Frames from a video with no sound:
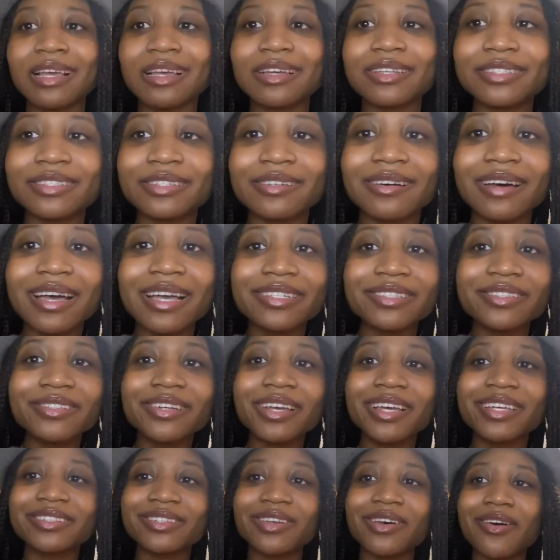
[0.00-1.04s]
So as you
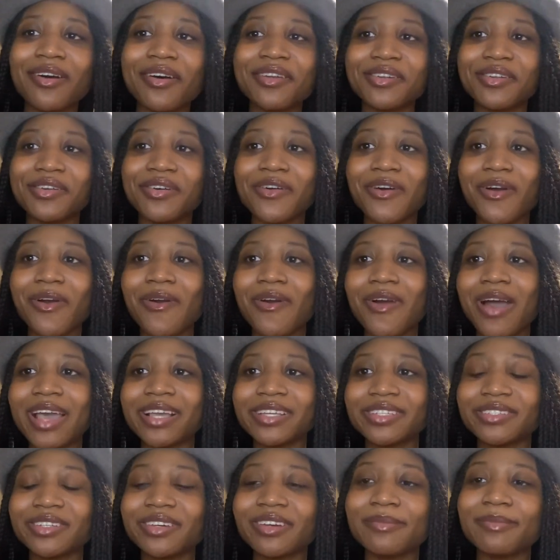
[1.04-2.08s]
guys all know, I
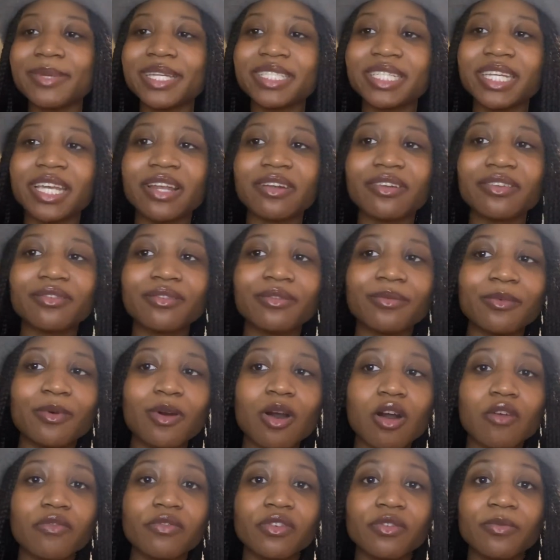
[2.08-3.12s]
started my channel
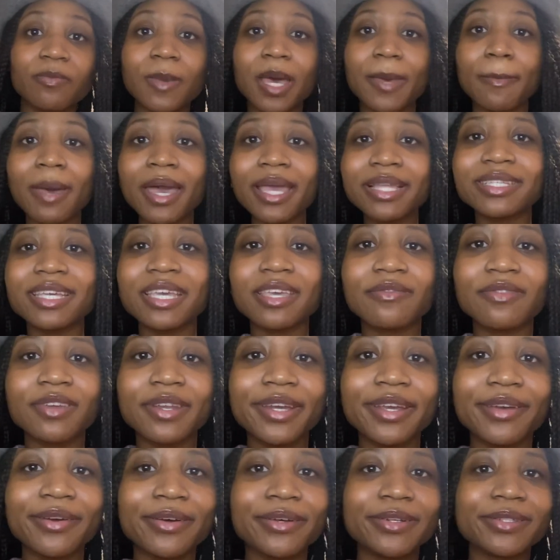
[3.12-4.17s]
off of my My Take
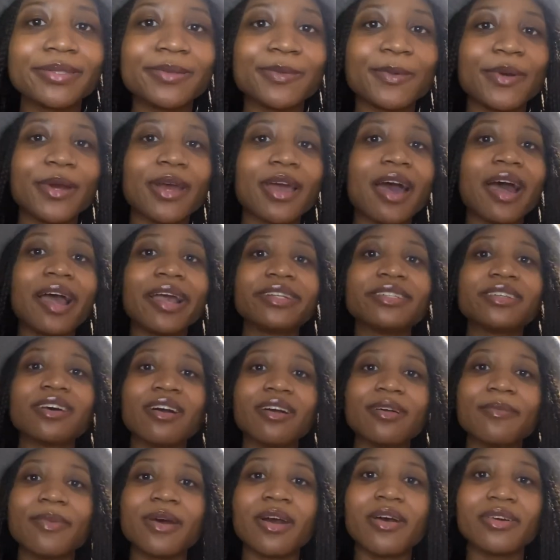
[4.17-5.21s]
videos where I
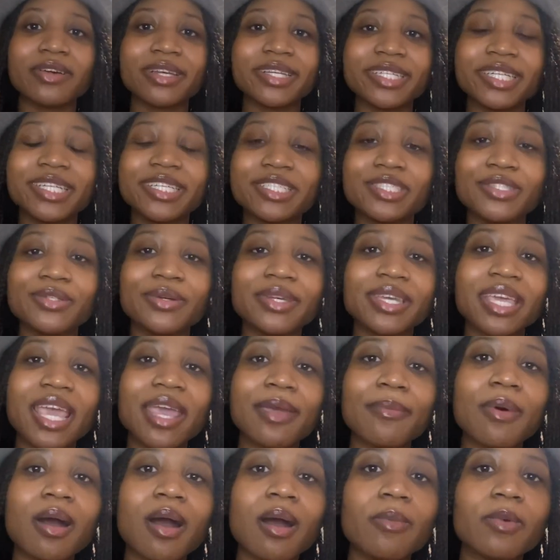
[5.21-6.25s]
talk about an issue in
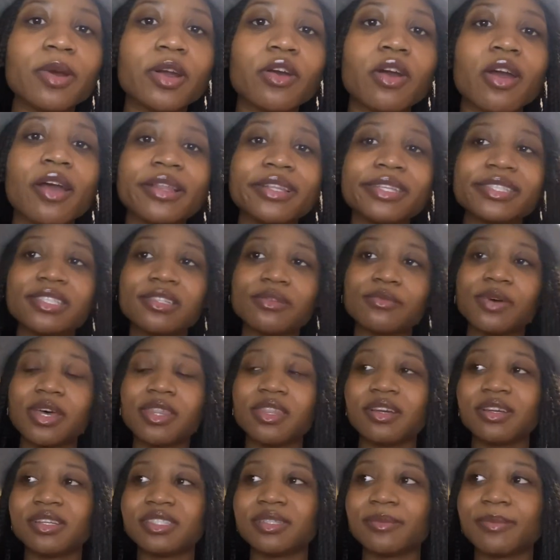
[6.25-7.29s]
K-pop regardless of
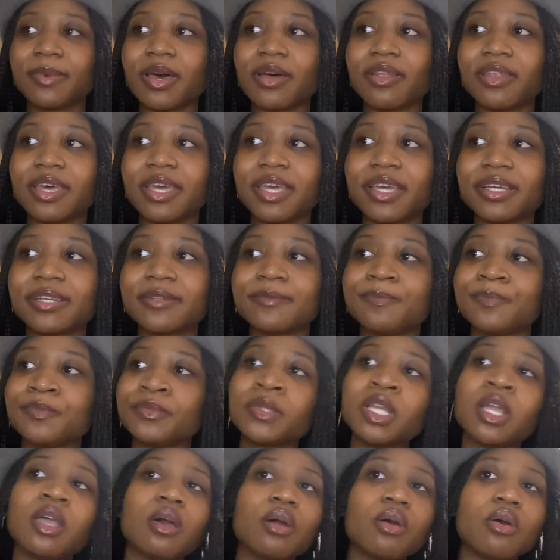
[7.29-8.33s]
whether it's about like
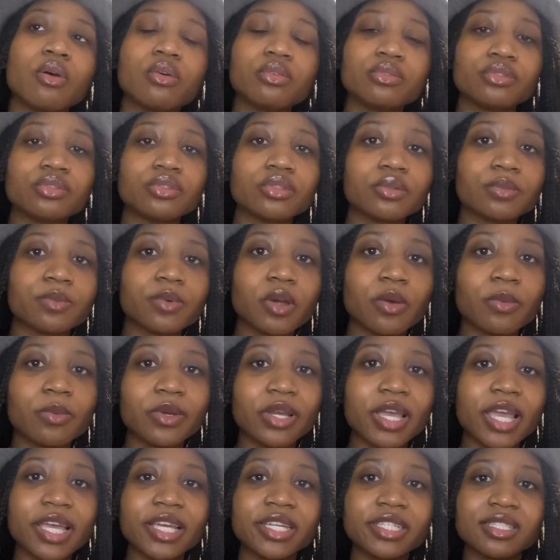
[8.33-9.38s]
cultural
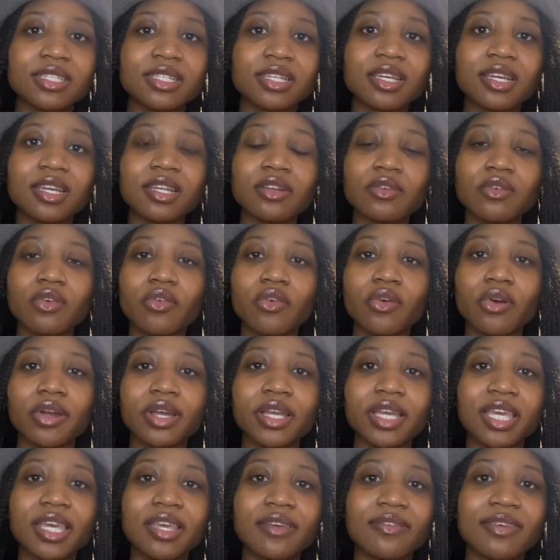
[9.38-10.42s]
appropriation or
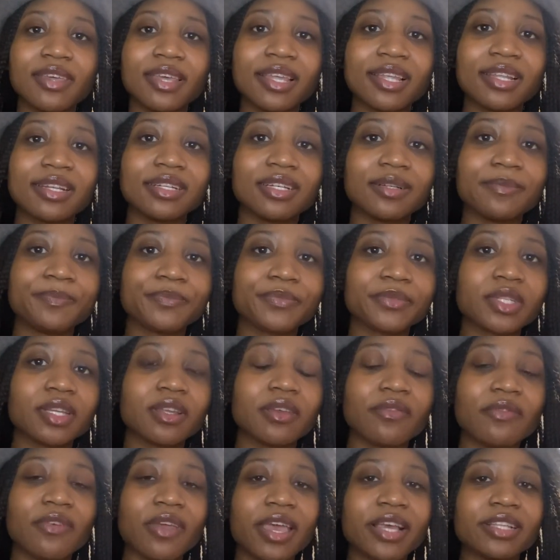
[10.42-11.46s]
even
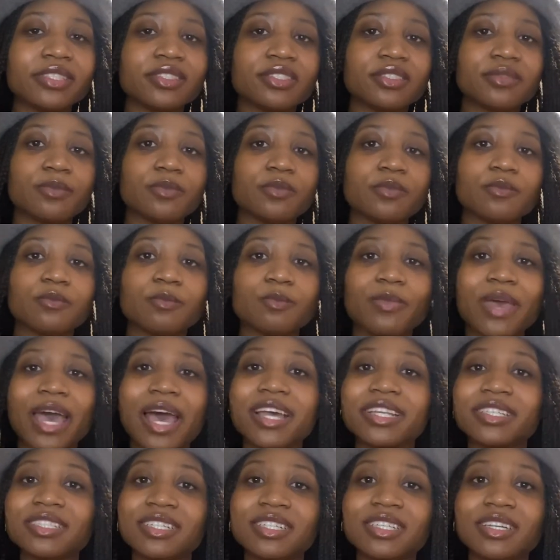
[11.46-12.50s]
fans
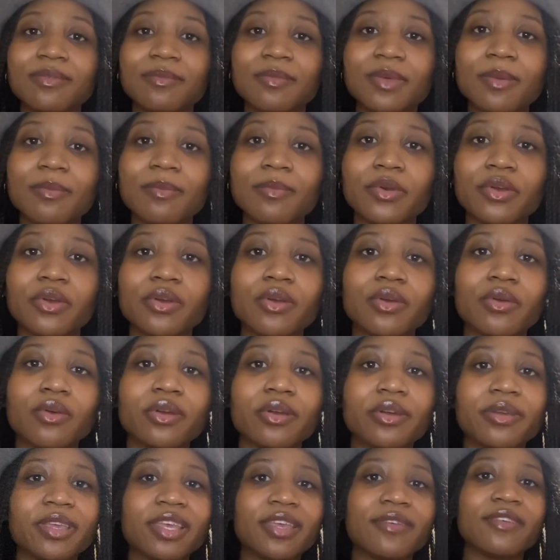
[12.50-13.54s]
bashing a member
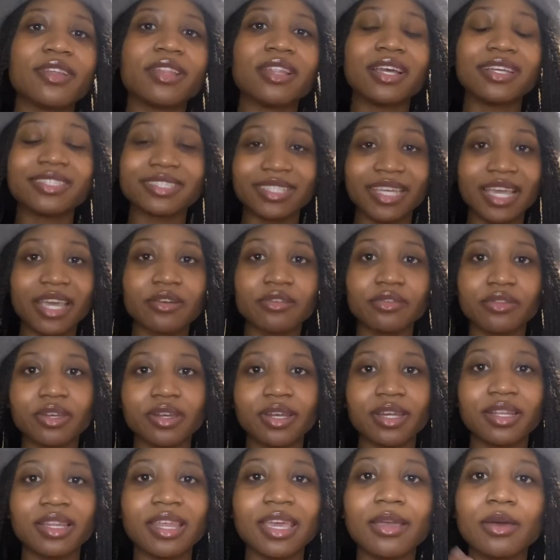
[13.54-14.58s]
or even a scandal
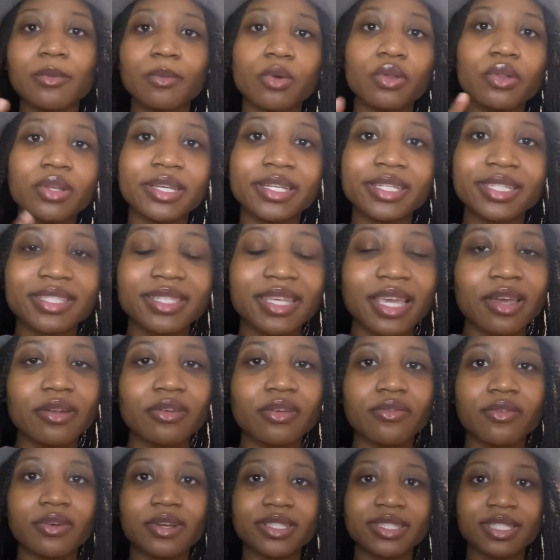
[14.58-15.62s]
they're in, like a bullying
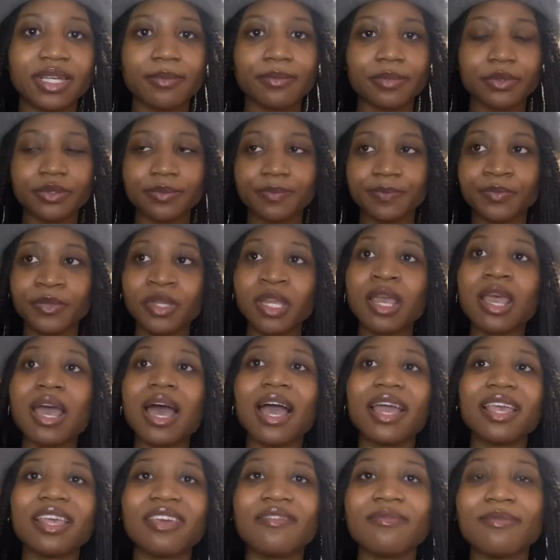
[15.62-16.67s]
scandal for example.
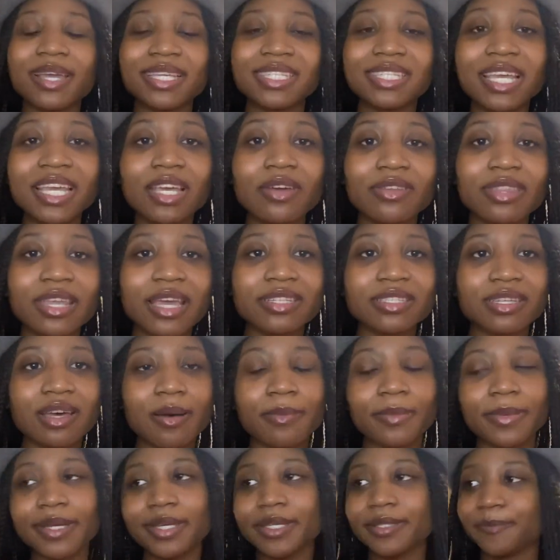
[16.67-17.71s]
I give my take on that
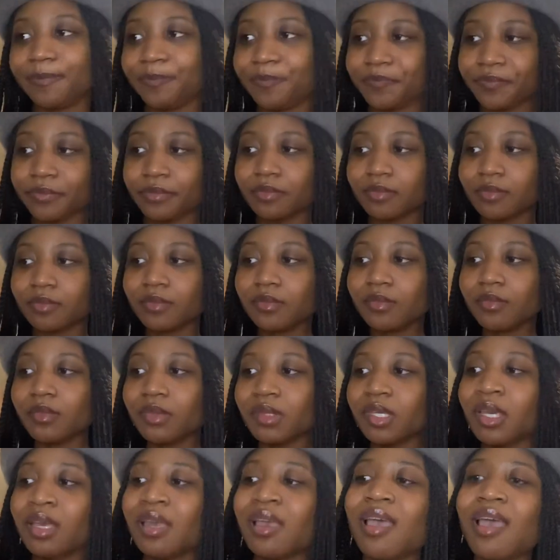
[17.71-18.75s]
topic.
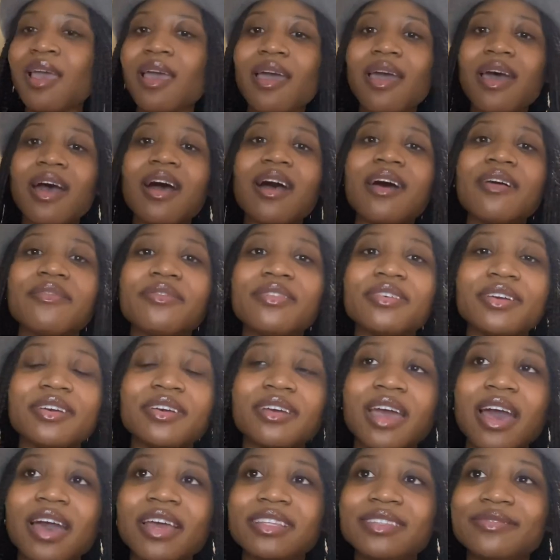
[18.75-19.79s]

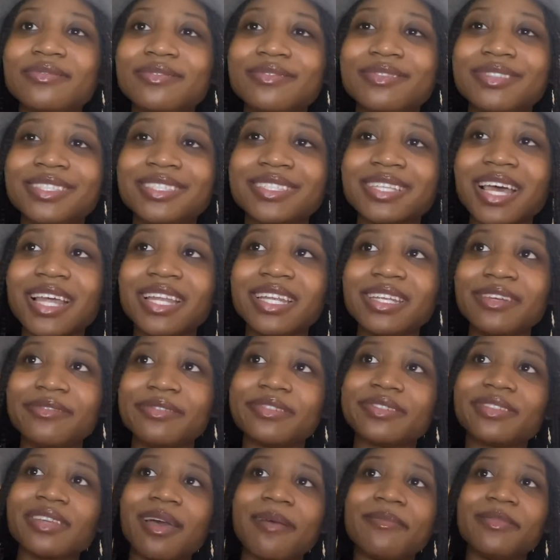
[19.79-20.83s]
However, I decided it
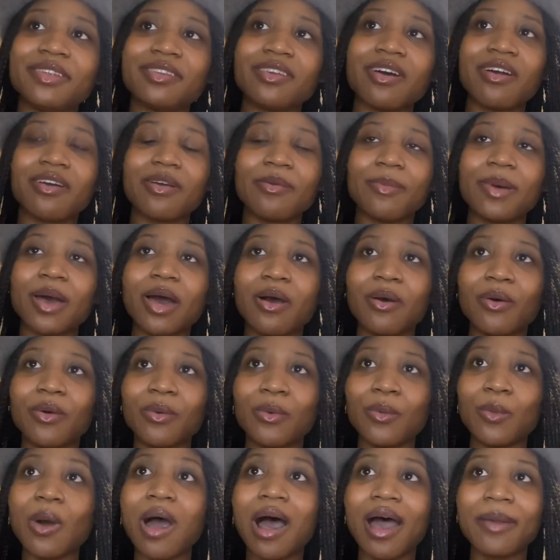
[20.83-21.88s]
was time to talk
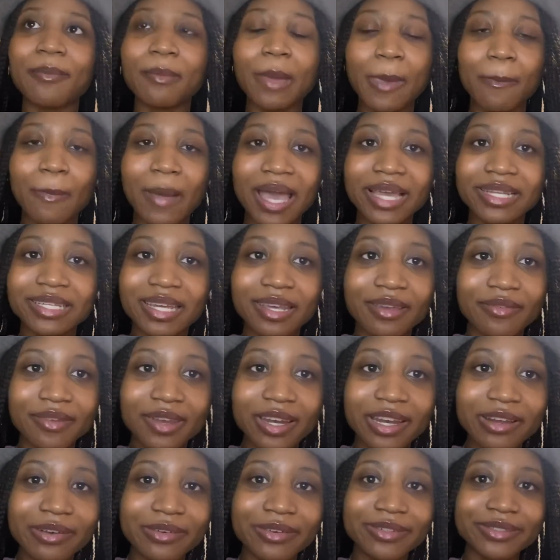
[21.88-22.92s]
about why my MyTech
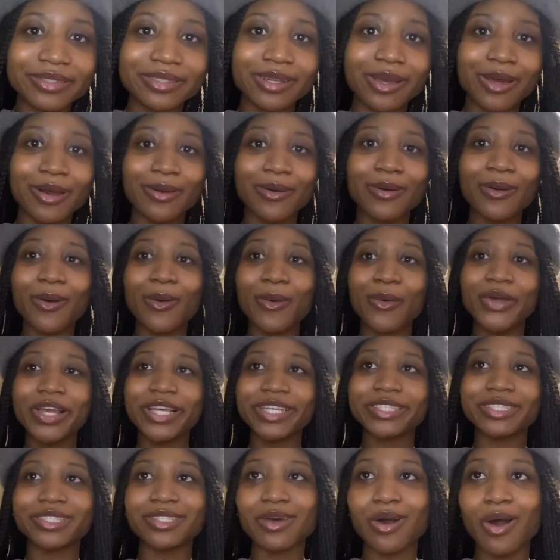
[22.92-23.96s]
videos are
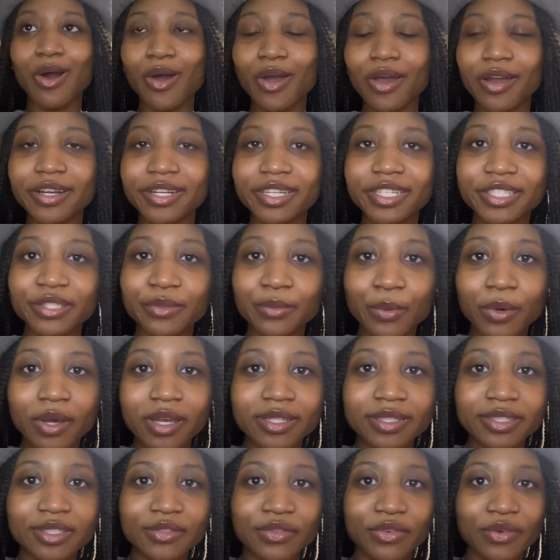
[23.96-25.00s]
always the hardest
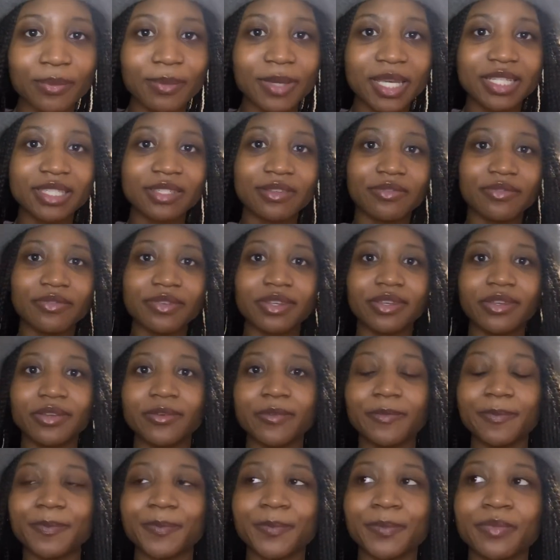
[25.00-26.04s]
ones for me to
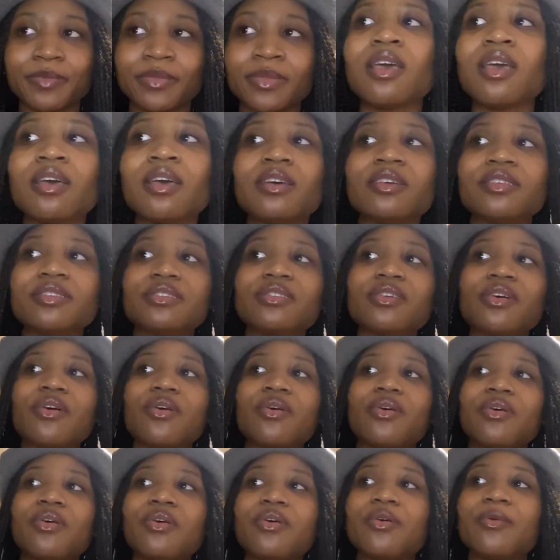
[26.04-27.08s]
film.
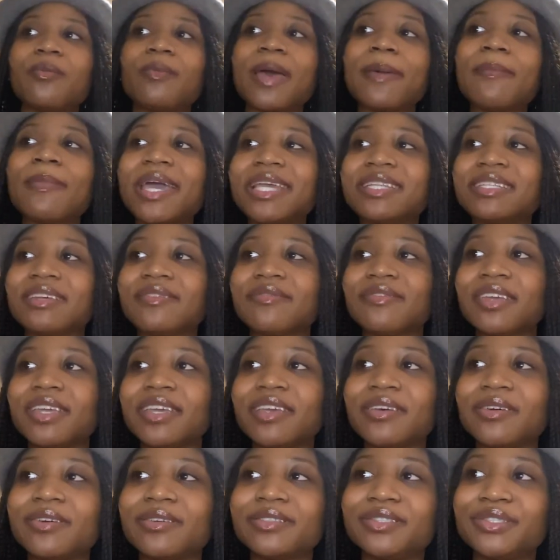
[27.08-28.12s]
So my MyTech
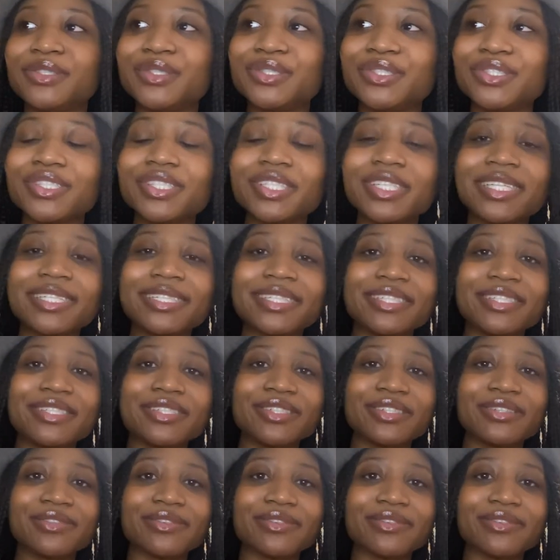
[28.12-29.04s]
videos usually centered